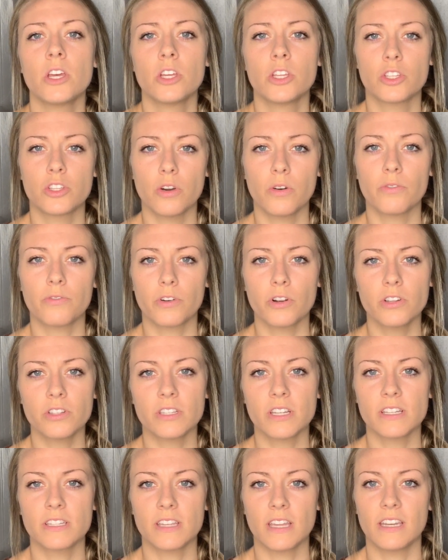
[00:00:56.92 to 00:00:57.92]
So first,
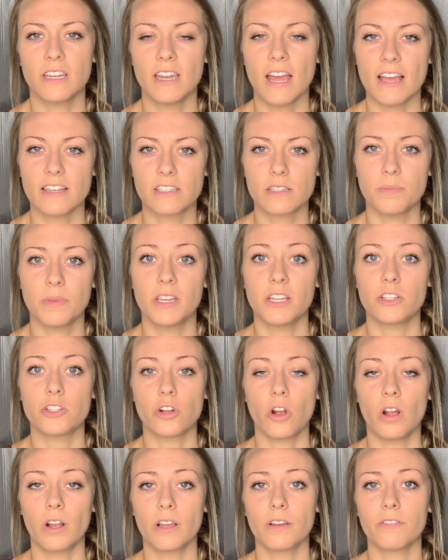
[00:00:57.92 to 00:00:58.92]
I set an estimated
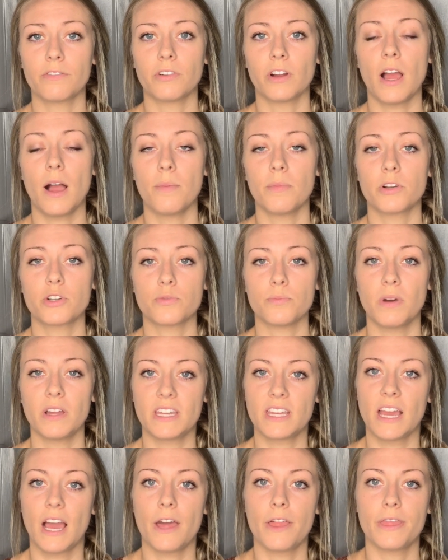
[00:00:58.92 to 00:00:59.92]
target for how much
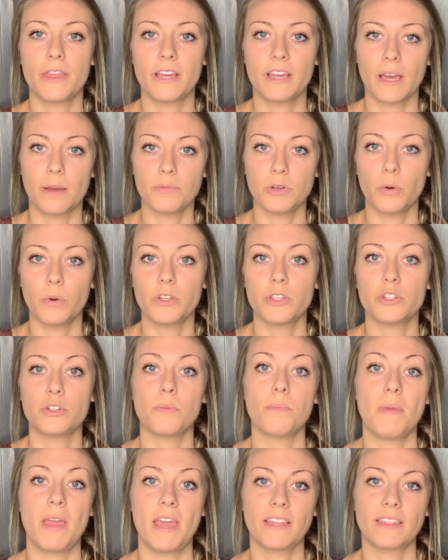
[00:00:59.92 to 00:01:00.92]
money I think I'm going to
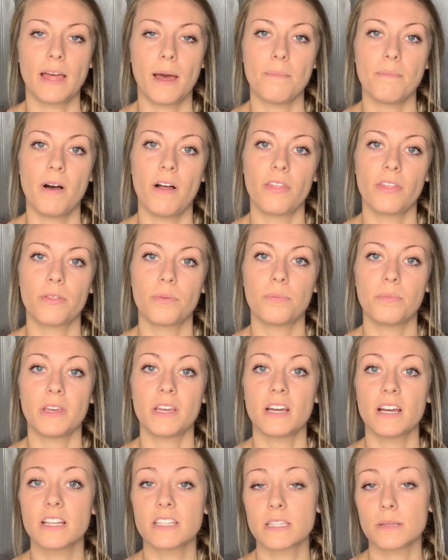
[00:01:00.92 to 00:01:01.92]
make that month.
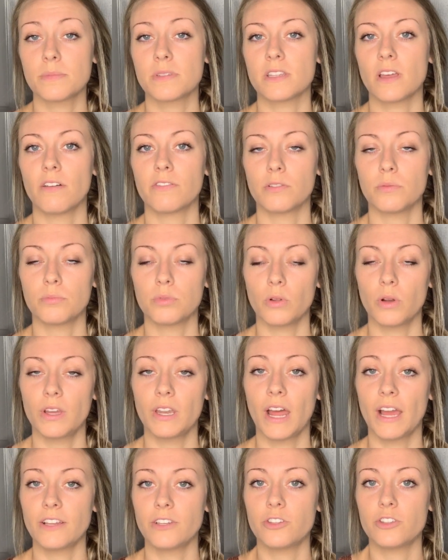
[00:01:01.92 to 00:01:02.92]
Because I'm self-employed,
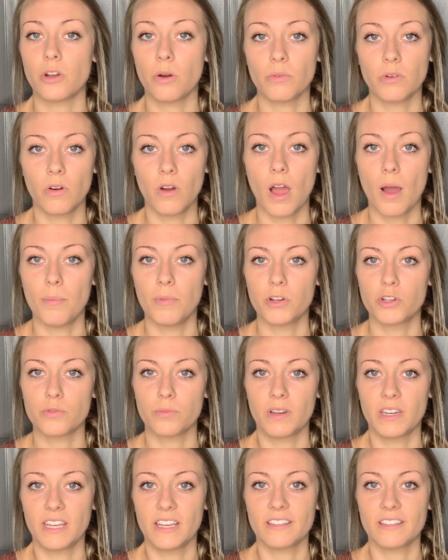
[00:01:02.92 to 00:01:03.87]
I don't know how much money